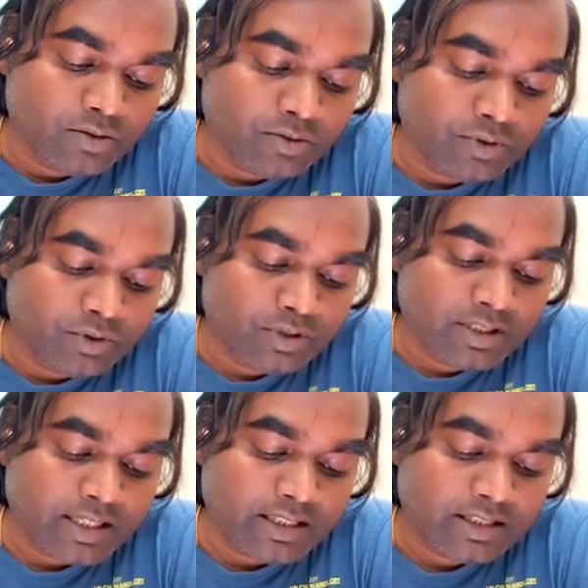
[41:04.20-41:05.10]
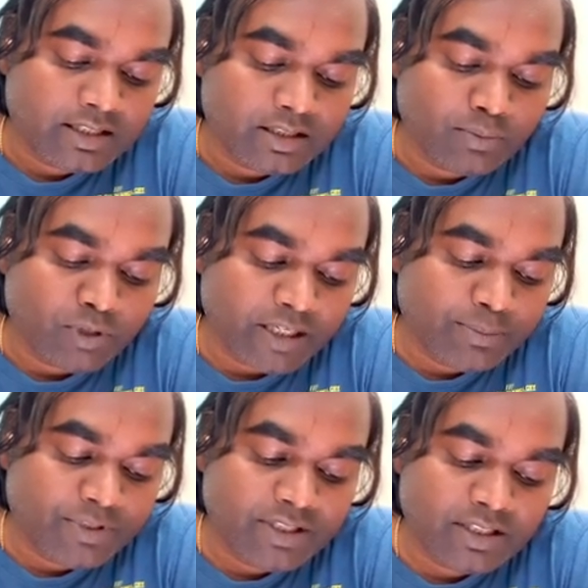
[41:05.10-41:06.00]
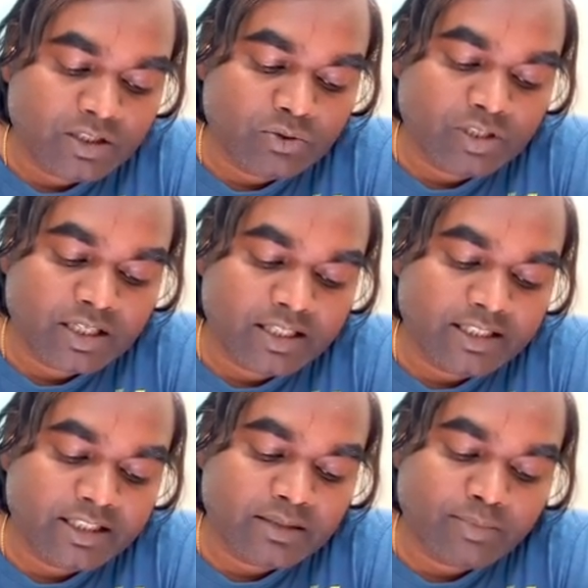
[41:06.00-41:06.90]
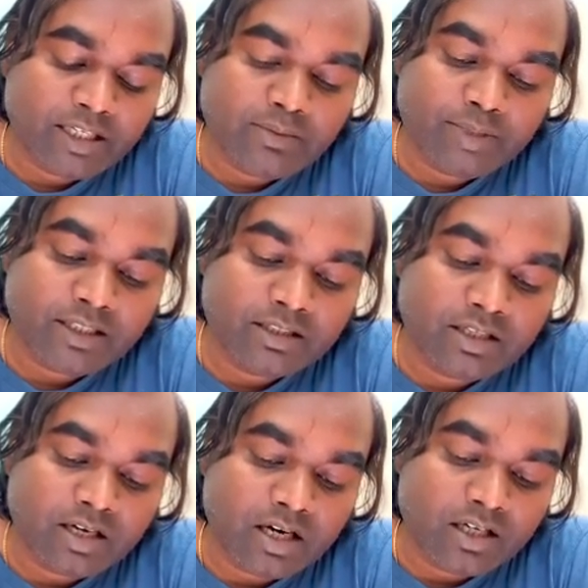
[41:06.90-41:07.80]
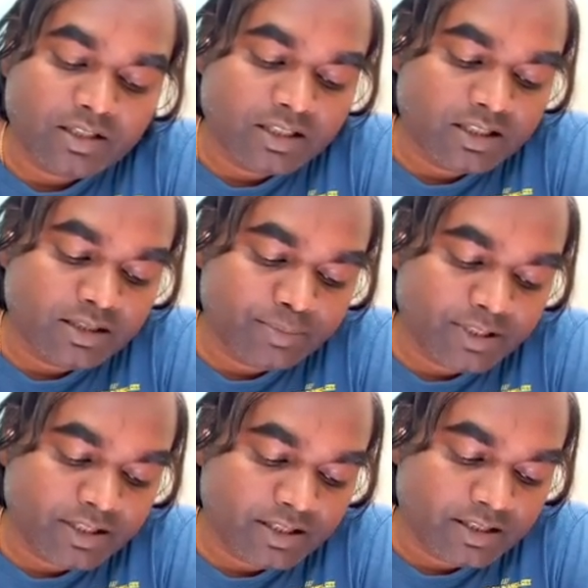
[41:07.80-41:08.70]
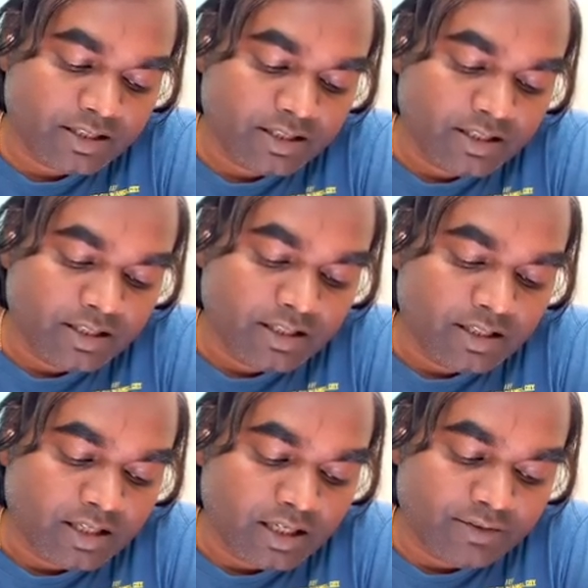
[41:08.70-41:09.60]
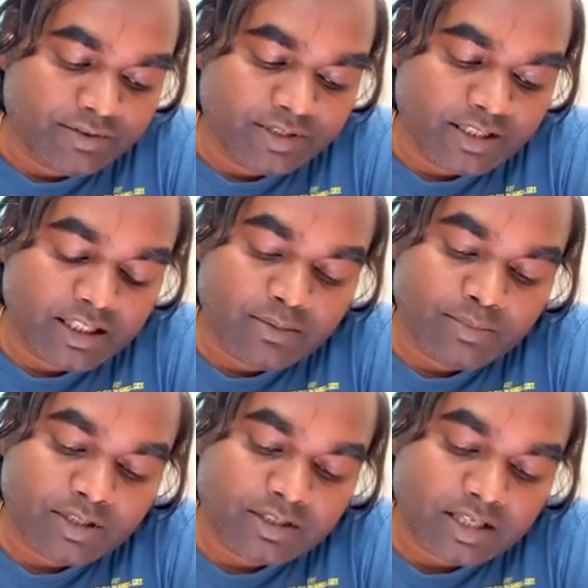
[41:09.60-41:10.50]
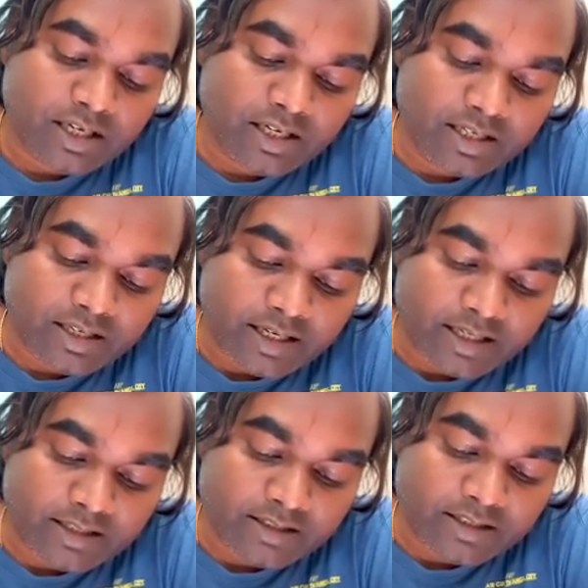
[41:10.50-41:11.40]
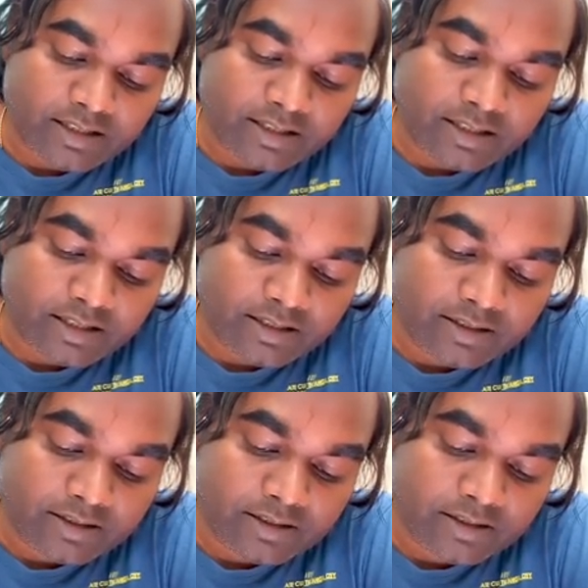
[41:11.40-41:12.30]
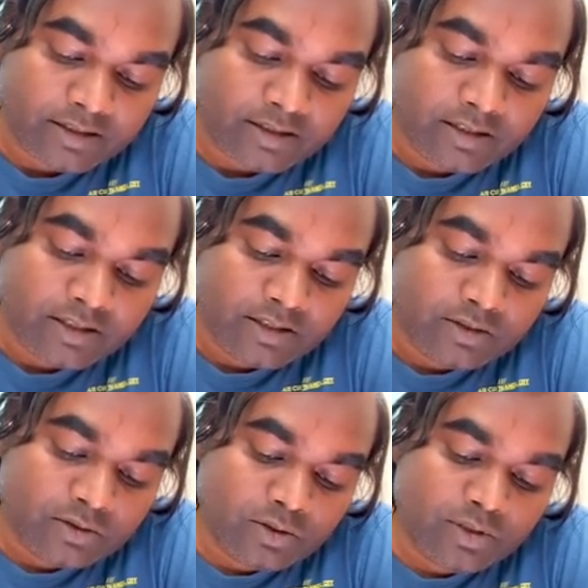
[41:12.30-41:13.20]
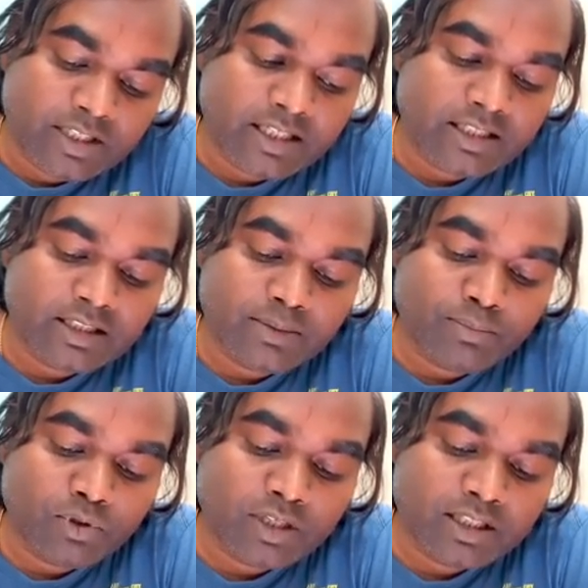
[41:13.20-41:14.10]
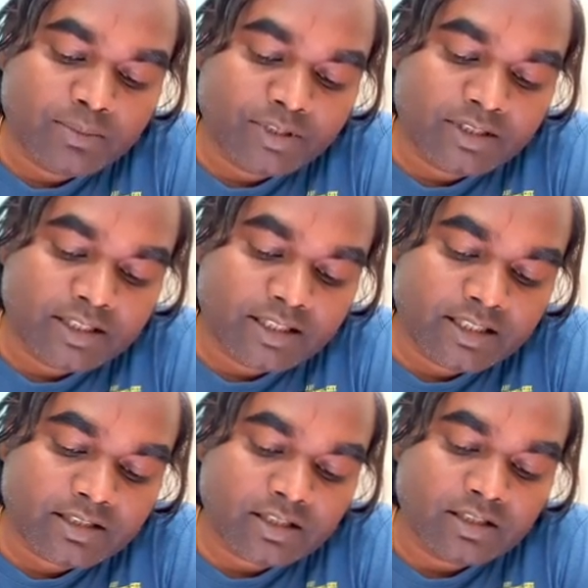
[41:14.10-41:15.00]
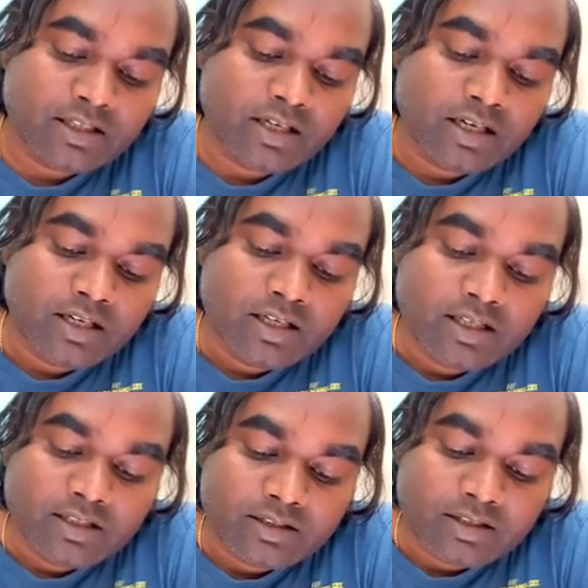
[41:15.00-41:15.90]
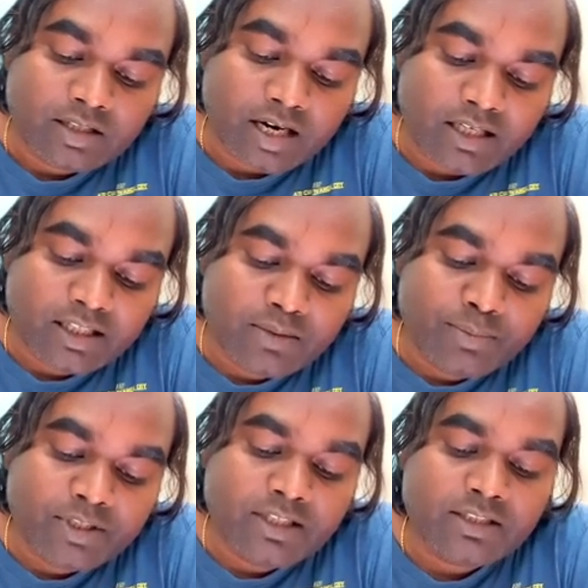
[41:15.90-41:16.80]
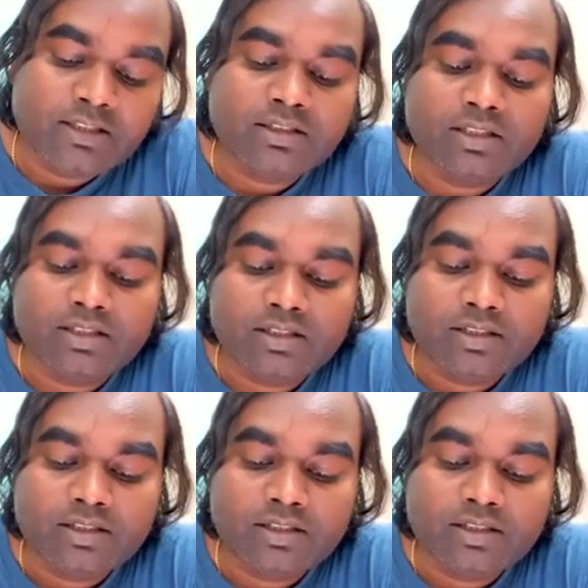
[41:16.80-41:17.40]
we note that the point P is uniquely determined by the ordered pair of real numbers r and theta. So here in the polar representation, the ordered pair is the